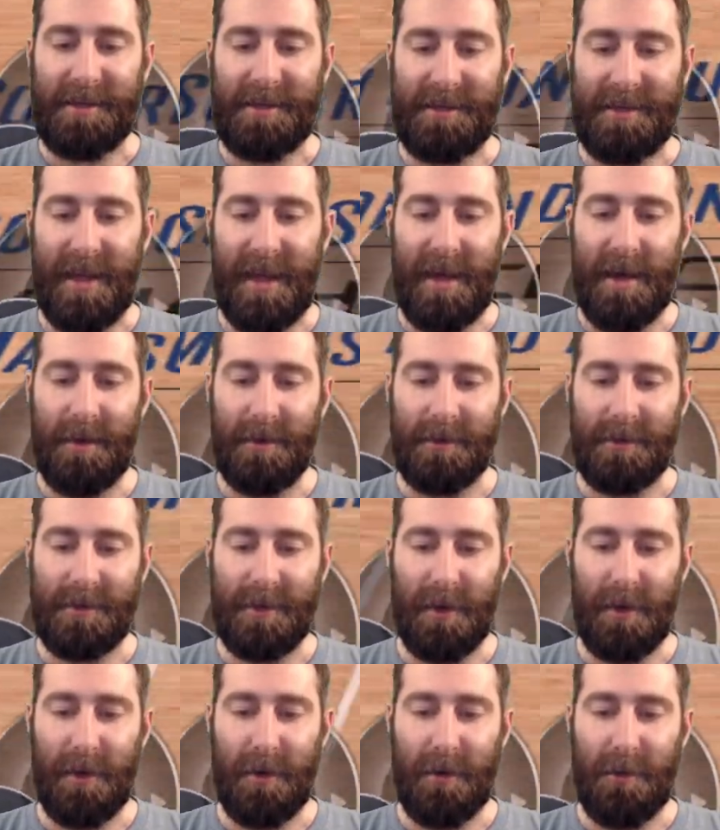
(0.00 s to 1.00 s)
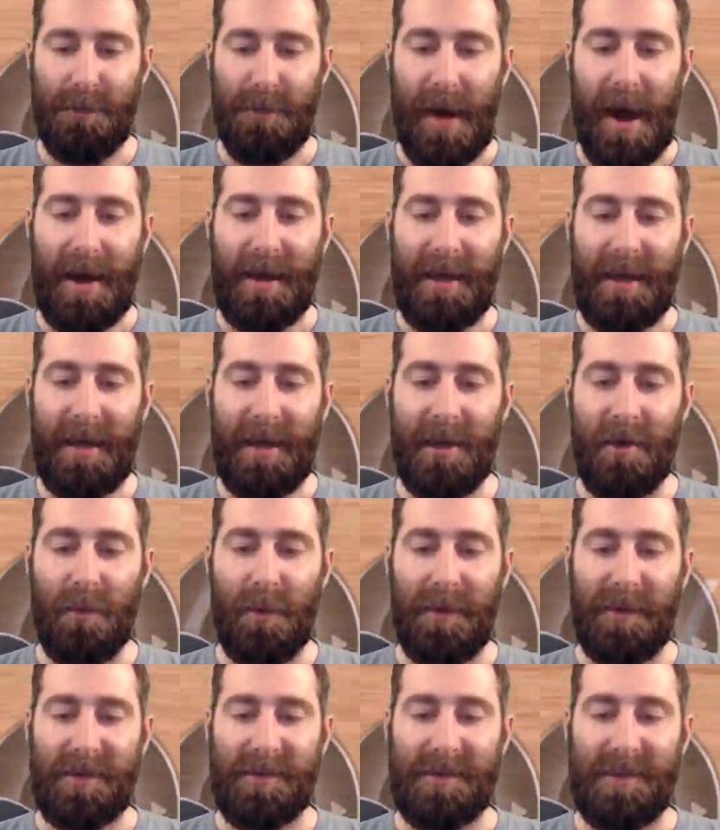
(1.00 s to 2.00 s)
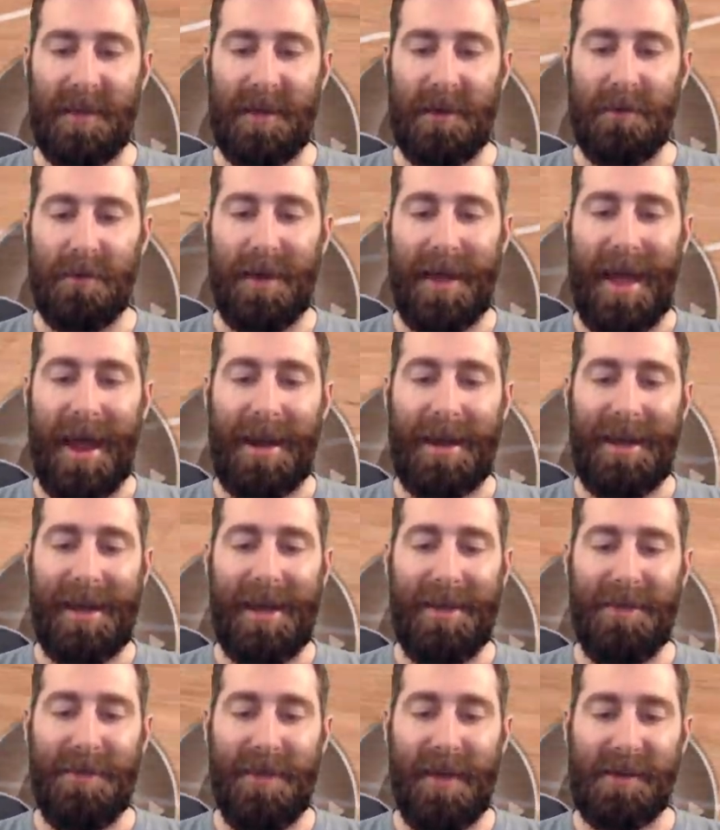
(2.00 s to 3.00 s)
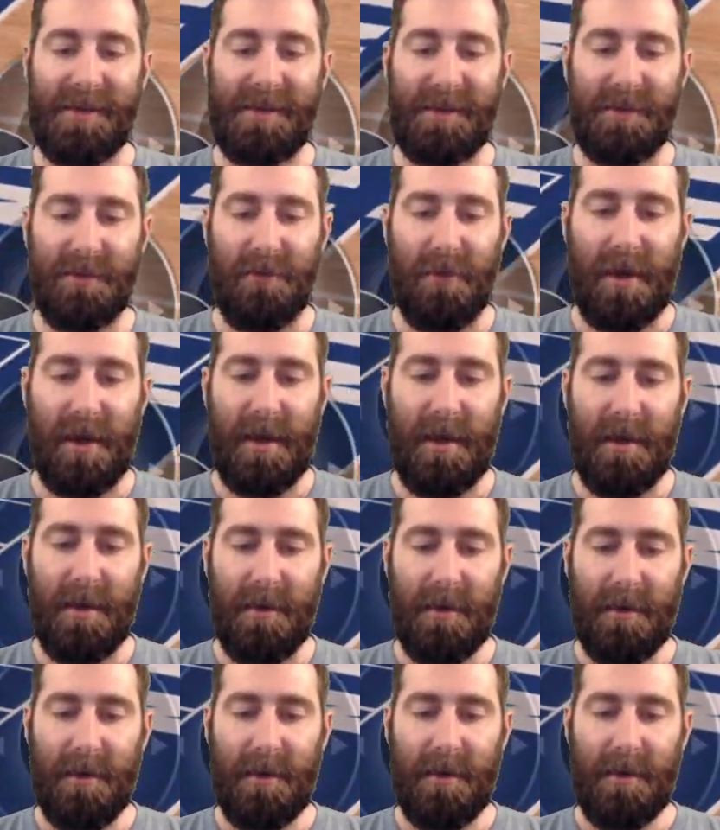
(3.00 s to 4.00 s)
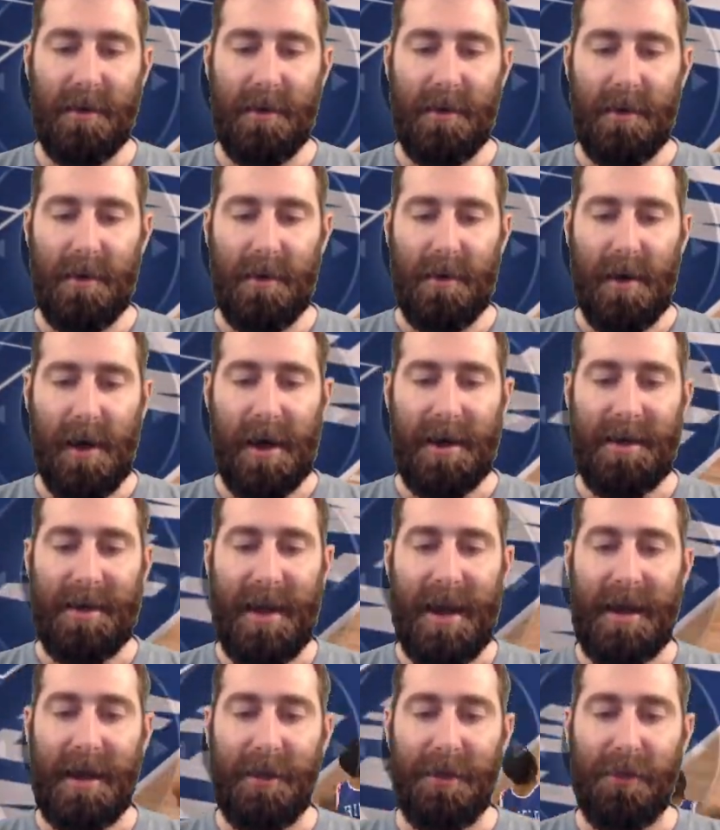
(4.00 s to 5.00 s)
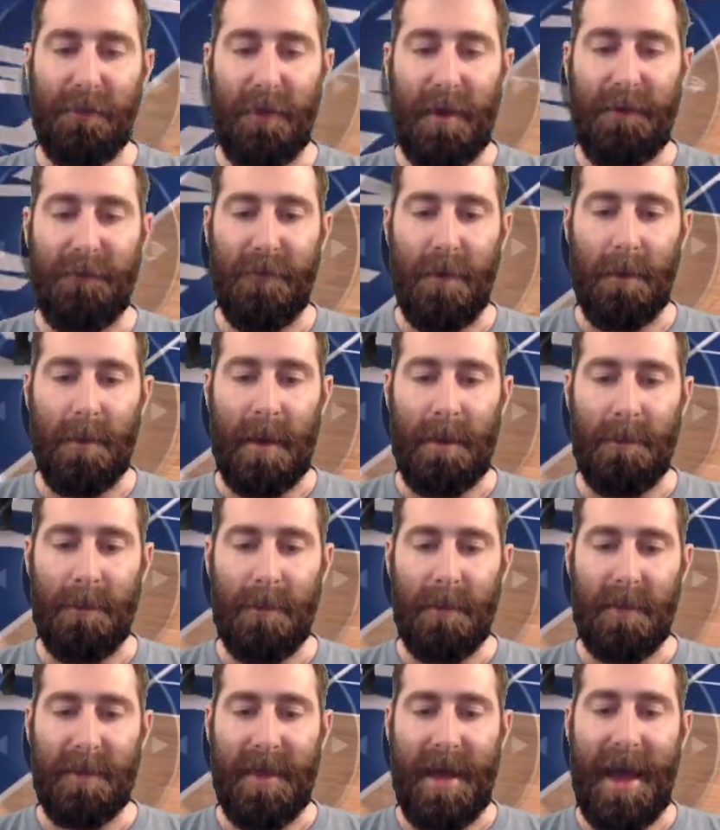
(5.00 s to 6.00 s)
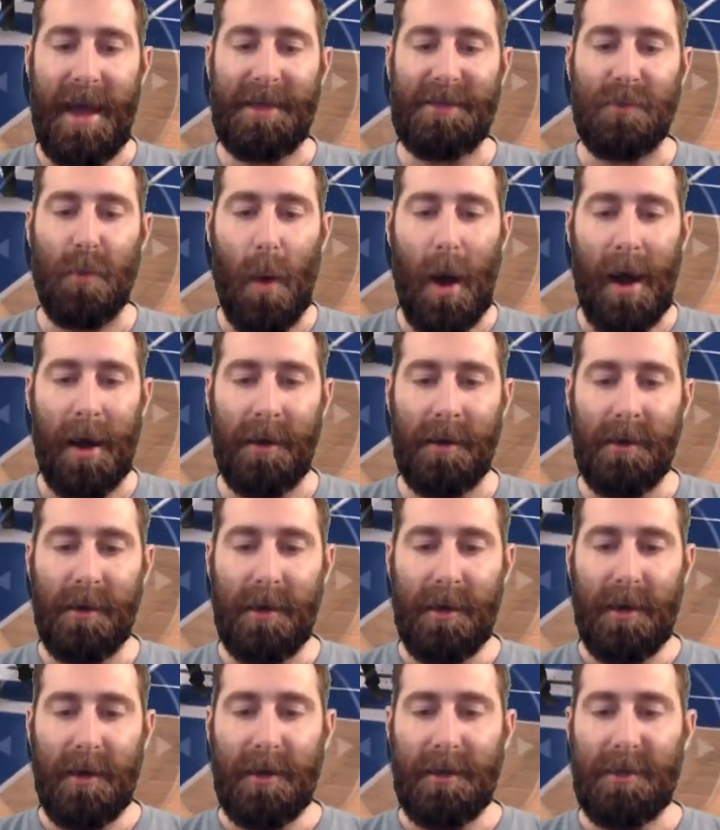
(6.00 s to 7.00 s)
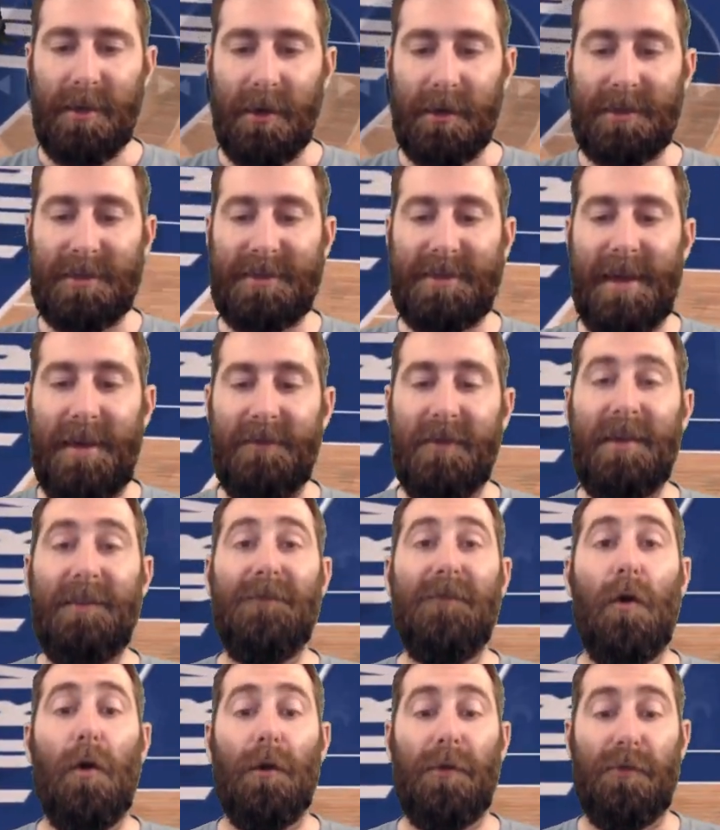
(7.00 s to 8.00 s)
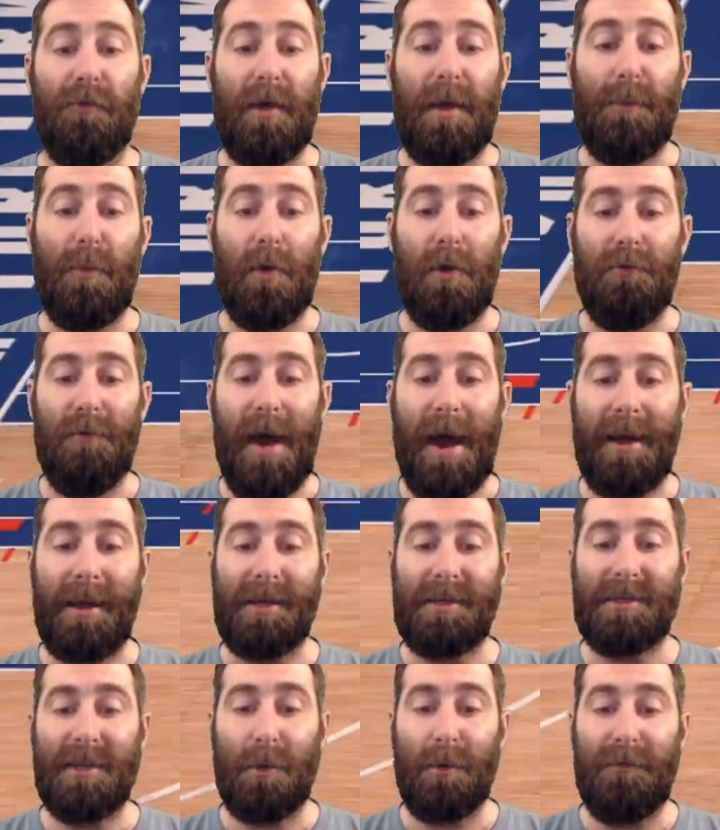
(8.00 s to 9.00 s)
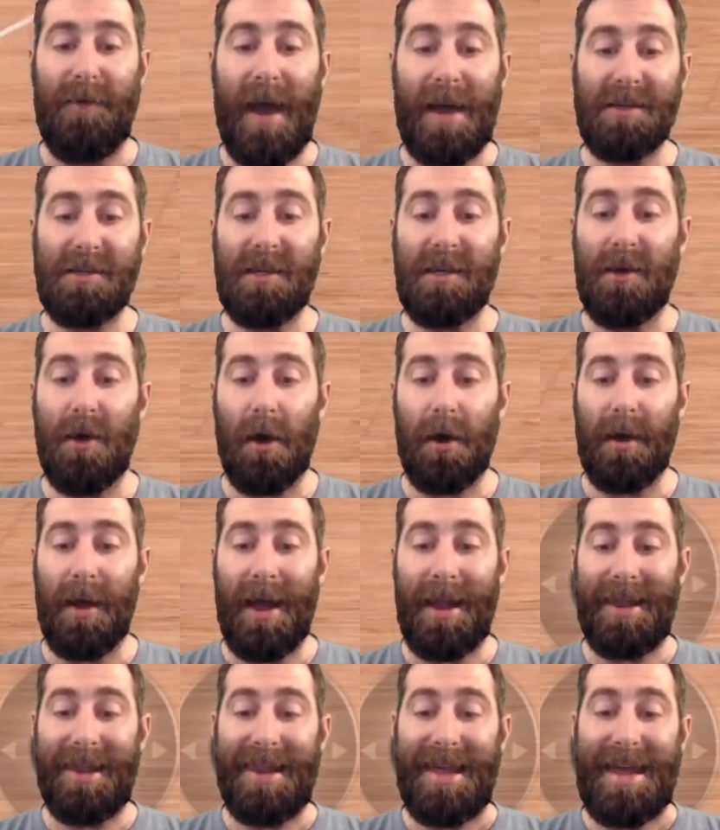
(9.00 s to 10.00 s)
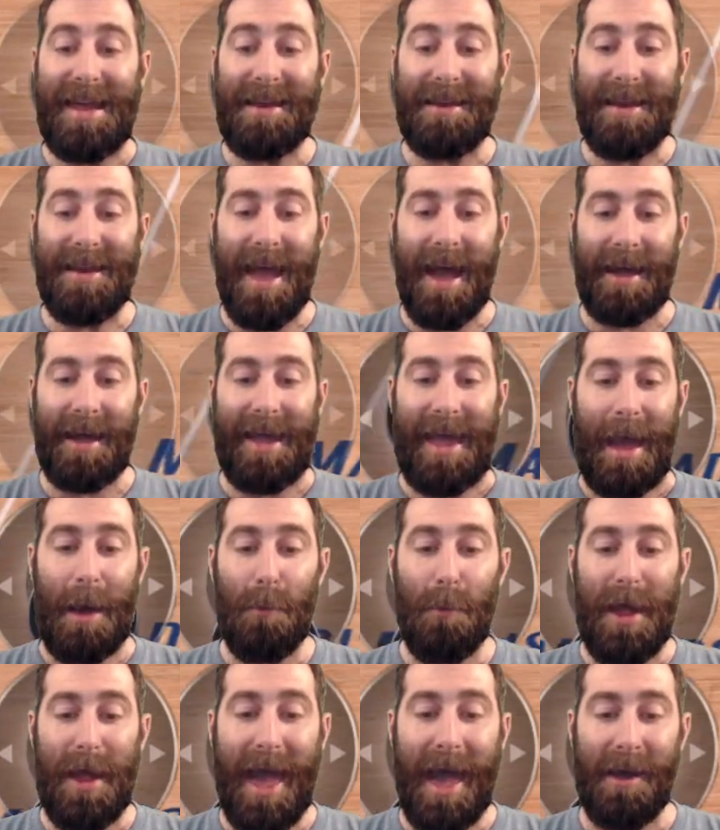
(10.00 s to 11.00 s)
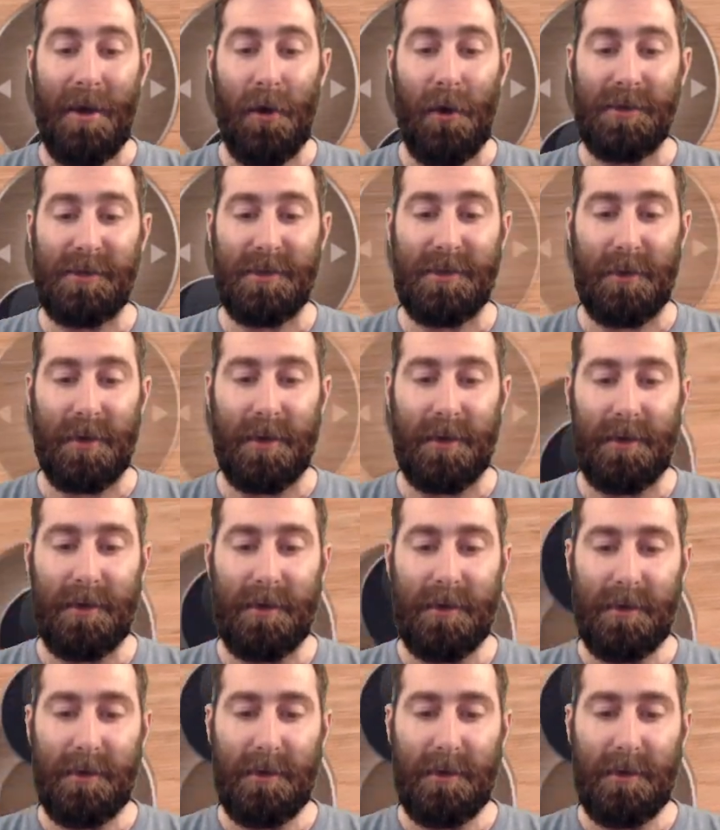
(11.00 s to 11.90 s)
a steal too. Buddy Hield with a steal. Can he hit this three? I need a three from him. There's one. He's got a 74 three-point rating, so we've actually got a lead now. Can we hang on to it?